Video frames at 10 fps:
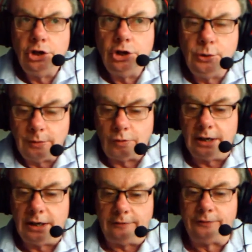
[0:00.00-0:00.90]
You
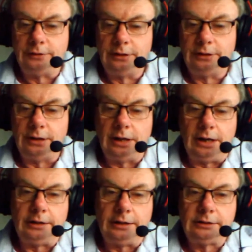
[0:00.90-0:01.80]
arrive,
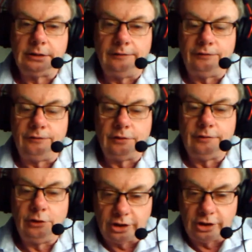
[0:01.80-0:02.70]
and if
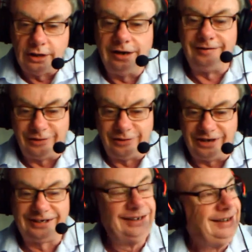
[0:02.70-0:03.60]
you're lucky,
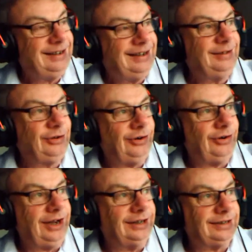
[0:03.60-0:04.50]
right, there
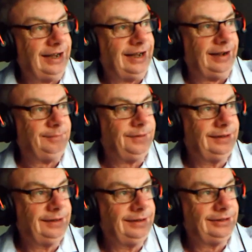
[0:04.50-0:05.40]
is
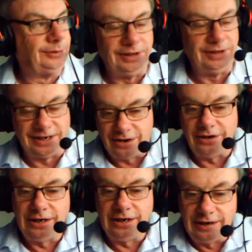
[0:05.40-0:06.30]
somebody there.
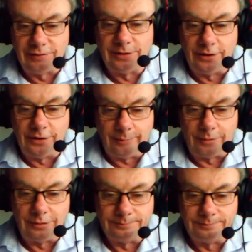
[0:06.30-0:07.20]
You give them the
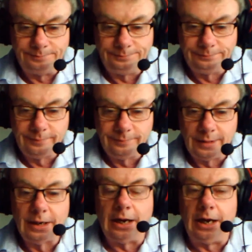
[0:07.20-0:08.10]
number,
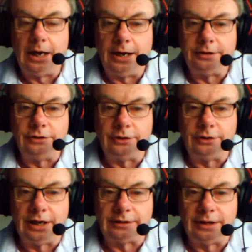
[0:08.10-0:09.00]
and you
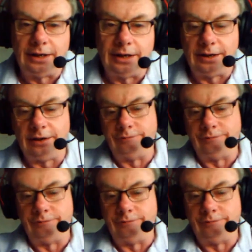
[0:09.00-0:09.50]
get a